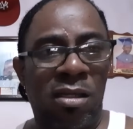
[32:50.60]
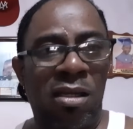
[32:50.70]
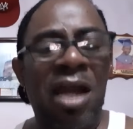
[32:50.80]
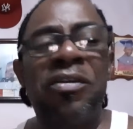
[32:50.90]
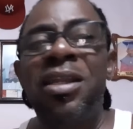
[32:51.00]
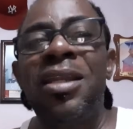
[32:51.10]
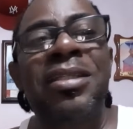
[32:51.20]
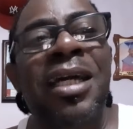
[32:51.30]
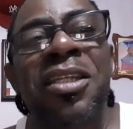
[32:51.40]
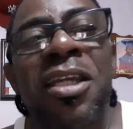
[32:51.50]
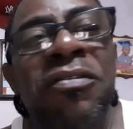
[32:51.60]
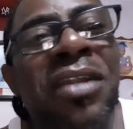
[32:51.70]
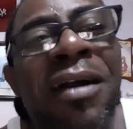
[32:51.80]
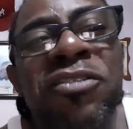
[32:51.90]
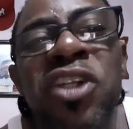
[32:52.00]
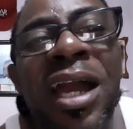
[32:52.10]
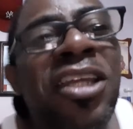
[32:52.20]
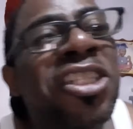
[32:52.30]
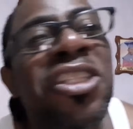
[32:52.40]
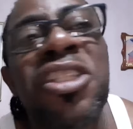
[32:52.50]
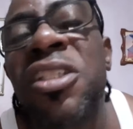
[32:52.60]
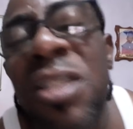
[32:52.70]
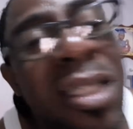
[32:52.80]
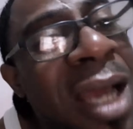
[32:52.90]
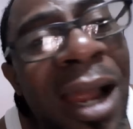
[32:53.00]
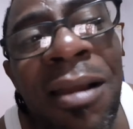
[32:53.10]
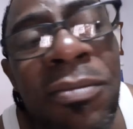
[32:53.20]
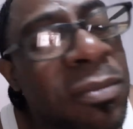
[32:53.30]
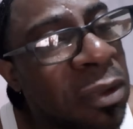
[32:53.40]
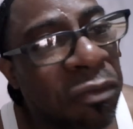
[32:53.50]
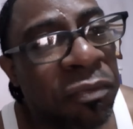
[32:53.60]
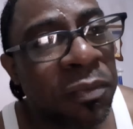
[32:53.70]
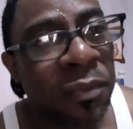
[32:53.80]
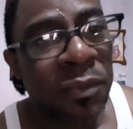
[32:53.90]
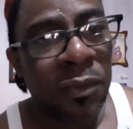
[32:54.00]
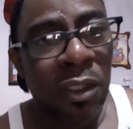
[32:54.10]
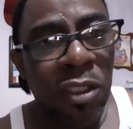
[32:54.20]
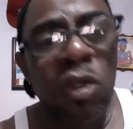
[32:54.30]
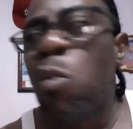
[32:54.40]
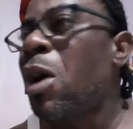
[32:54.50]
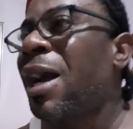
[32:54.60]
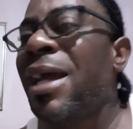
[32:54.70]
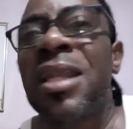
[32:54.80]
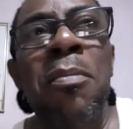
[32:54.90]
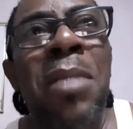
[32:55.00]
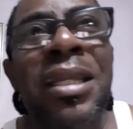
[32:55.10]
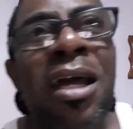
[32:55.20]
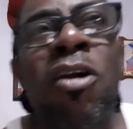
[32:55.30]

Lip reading: Larry the Lizard, they have not dry shh in her. So what kind of man are